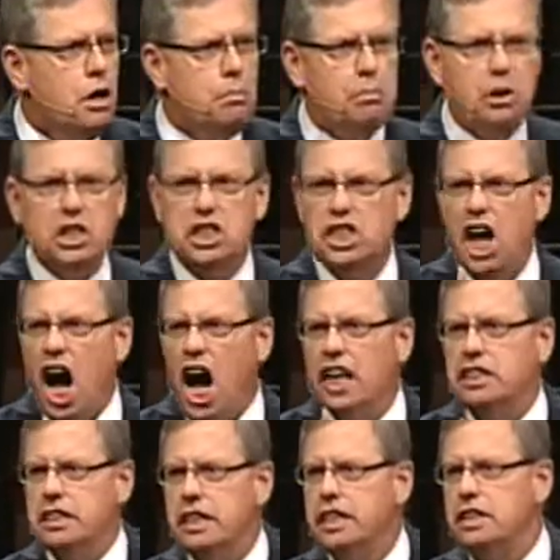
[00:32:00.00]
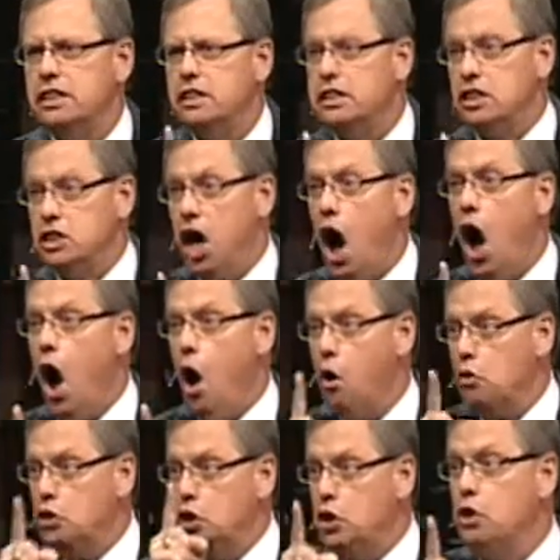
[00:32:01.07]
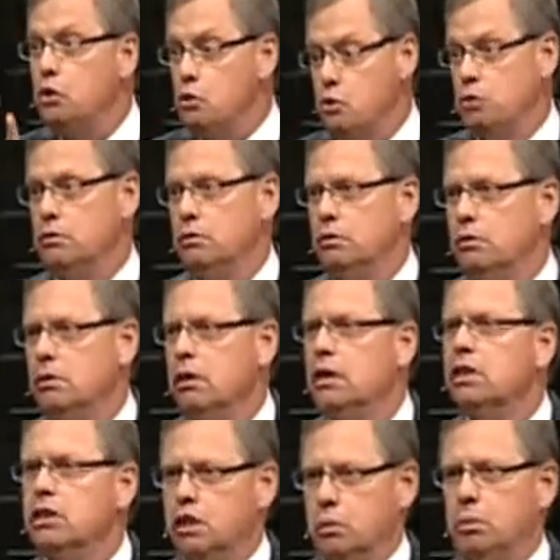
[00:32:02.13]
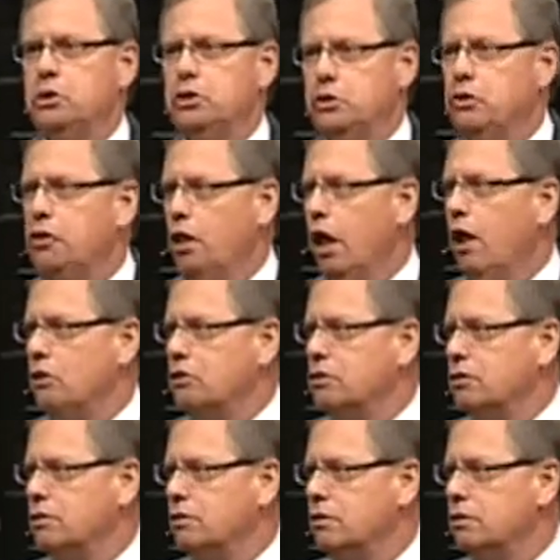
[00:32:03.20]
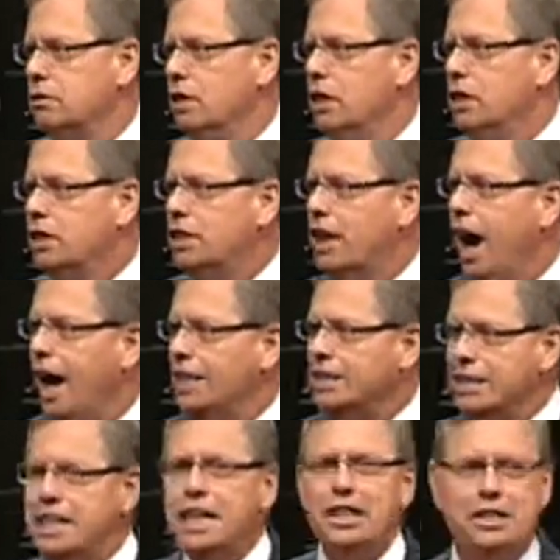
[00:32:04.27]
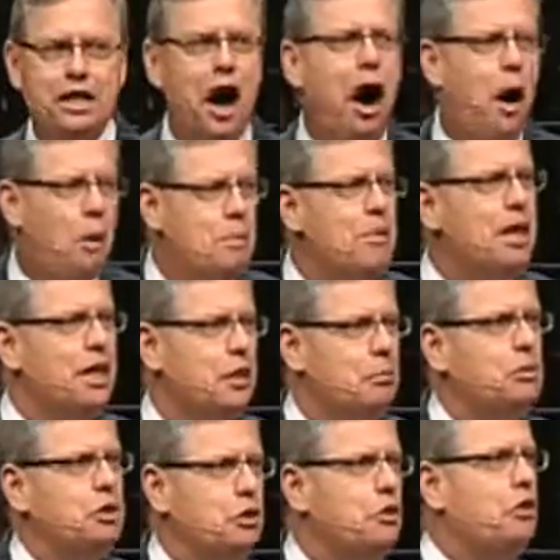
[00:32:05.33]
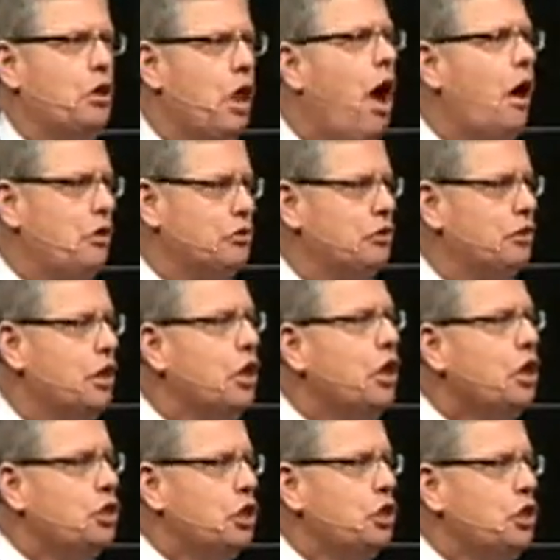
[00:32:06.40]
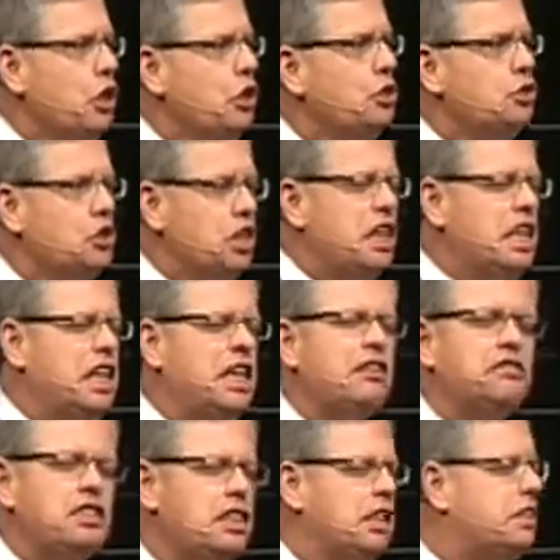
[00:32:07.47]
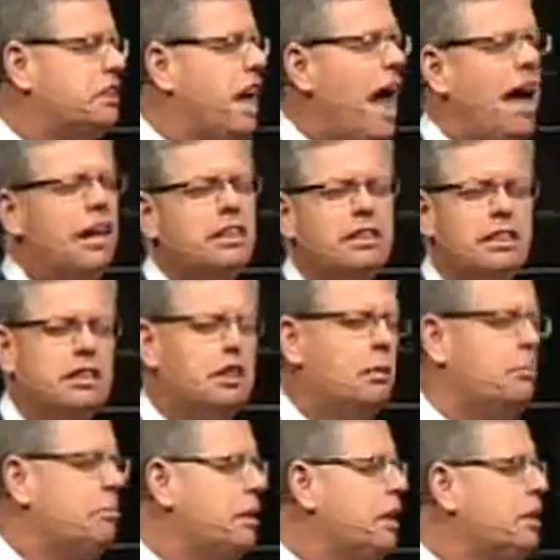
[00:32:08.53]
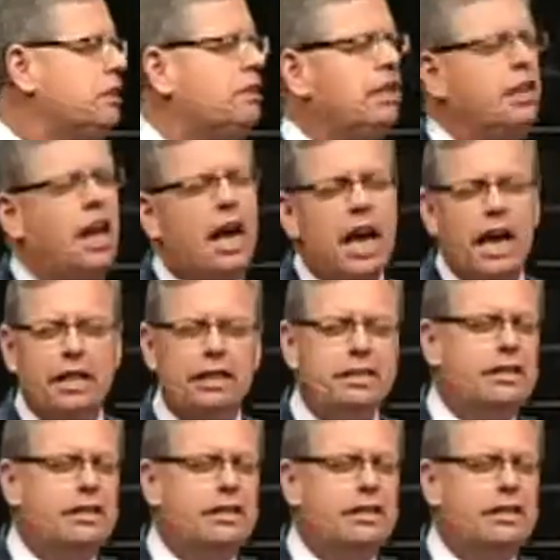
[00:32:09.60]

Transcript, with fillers: But God did call you to pursue the lost. God did call me to pursue the lost, to use the gifts and the talents and the ability and the